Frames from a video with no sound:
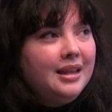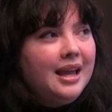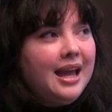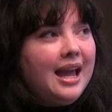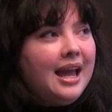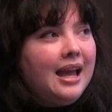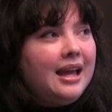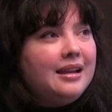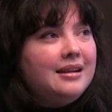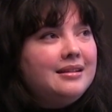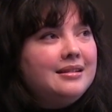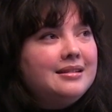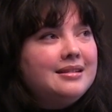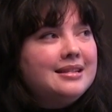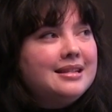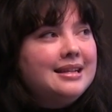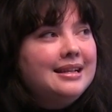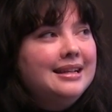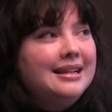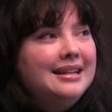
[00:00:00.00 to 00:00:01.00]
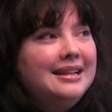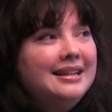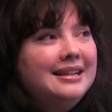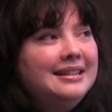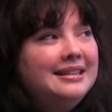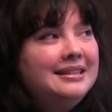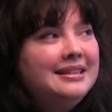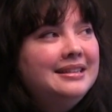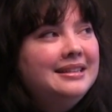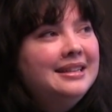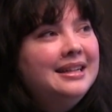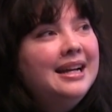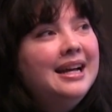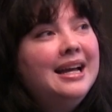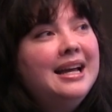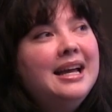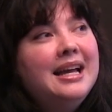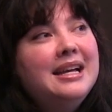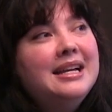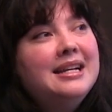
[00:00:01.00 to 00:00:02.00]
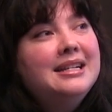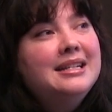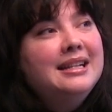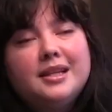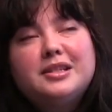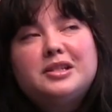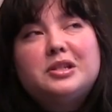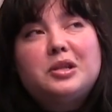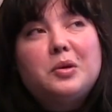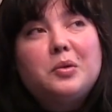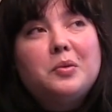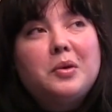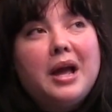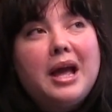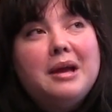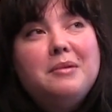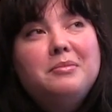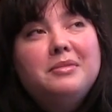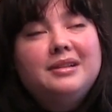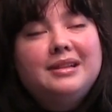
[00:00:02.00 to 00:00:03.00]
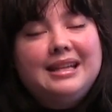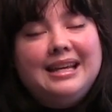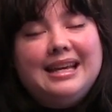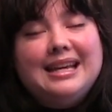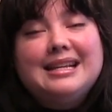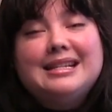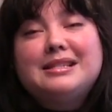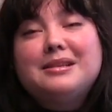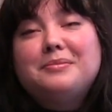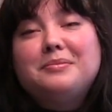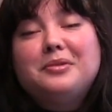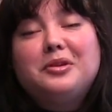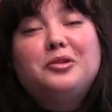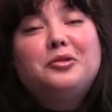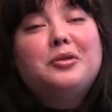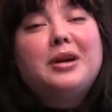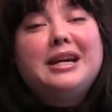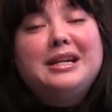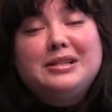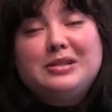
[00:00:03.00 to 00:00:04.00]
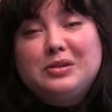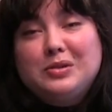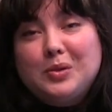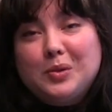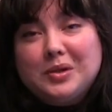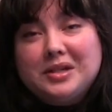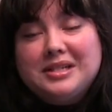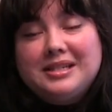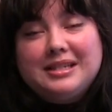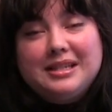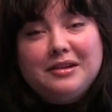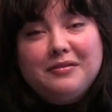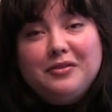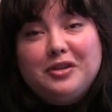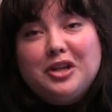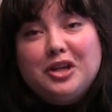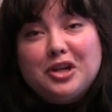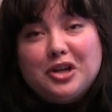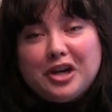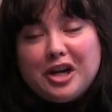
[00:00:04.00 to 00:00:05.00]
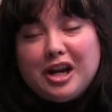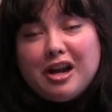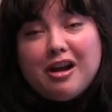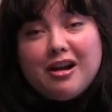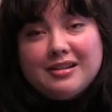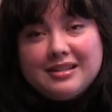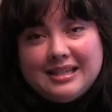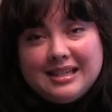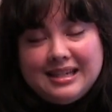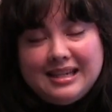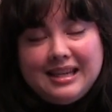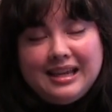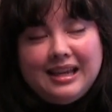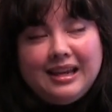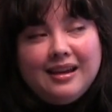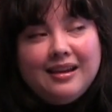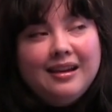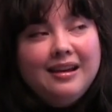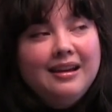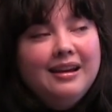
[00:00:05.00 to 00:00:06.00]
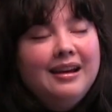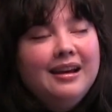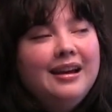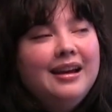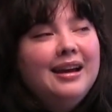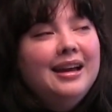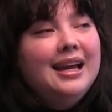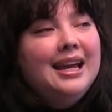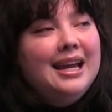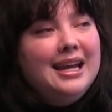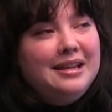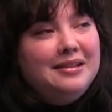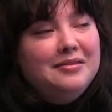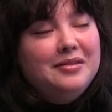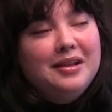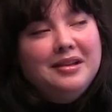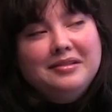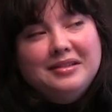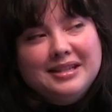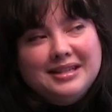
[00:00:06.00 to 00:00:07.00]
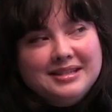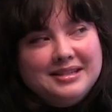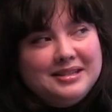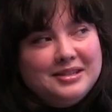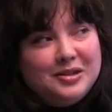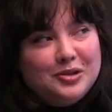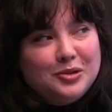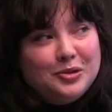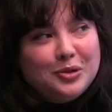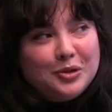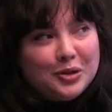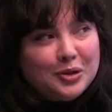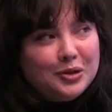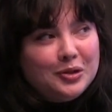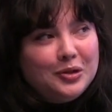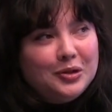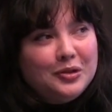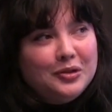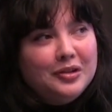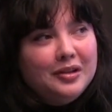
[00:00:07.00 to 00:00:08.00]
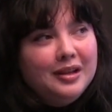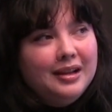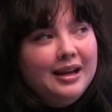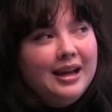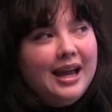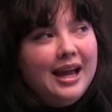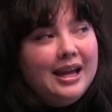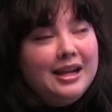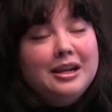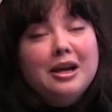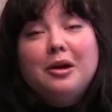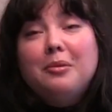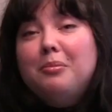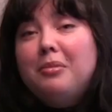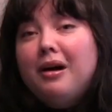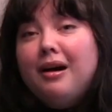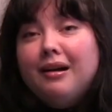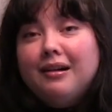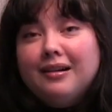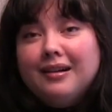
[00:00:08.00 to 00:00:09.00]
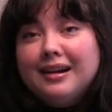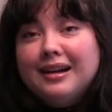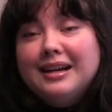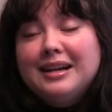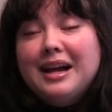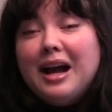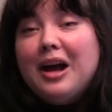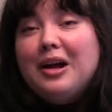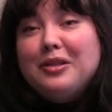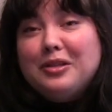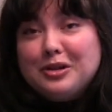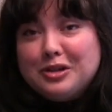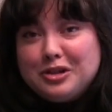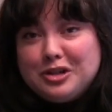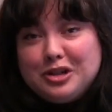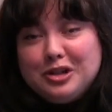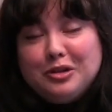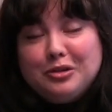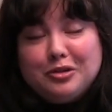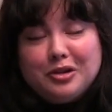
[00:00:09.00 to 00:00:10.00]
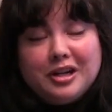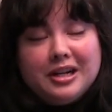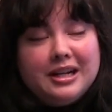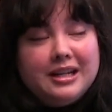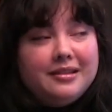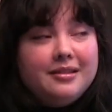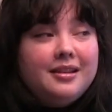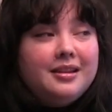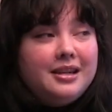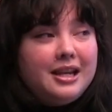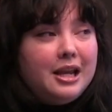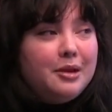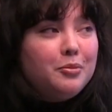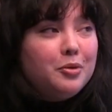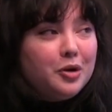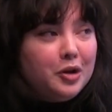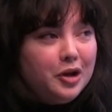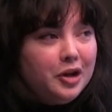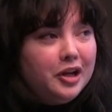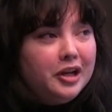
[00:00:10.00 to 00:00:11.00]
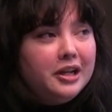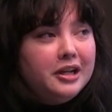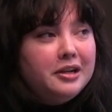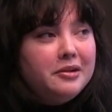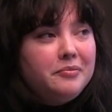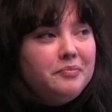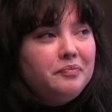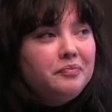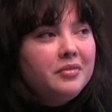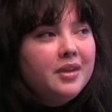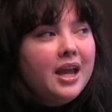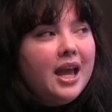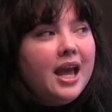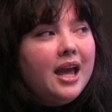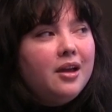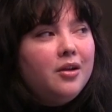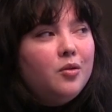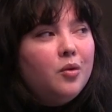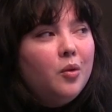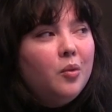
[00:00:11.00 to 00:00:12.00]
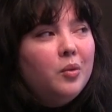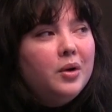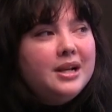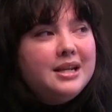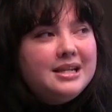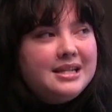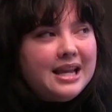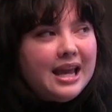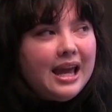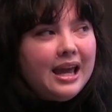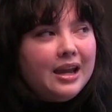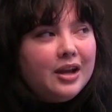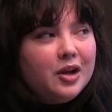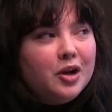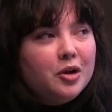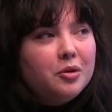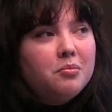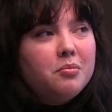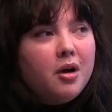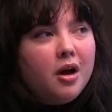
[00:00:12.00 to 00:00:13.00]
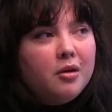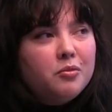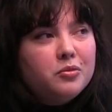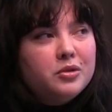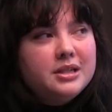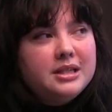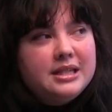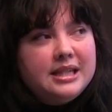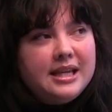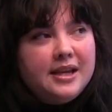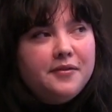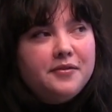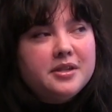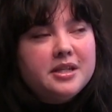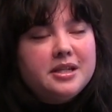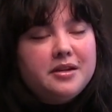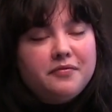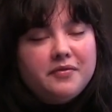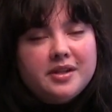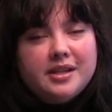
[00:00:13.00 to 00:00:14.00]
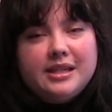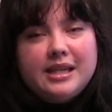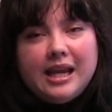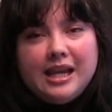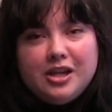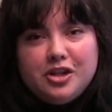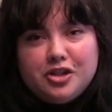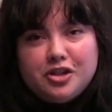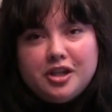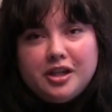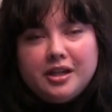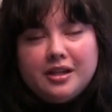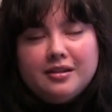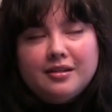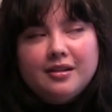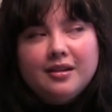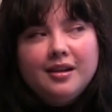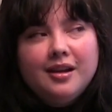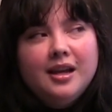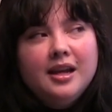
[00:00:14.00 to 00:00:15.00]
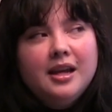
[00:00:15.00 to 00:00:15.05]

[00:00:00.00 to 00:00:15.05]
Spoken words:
And so Emily is a great source of curiosity in this little girl and among other children in the neighborhood. And one day her mom receives an invitation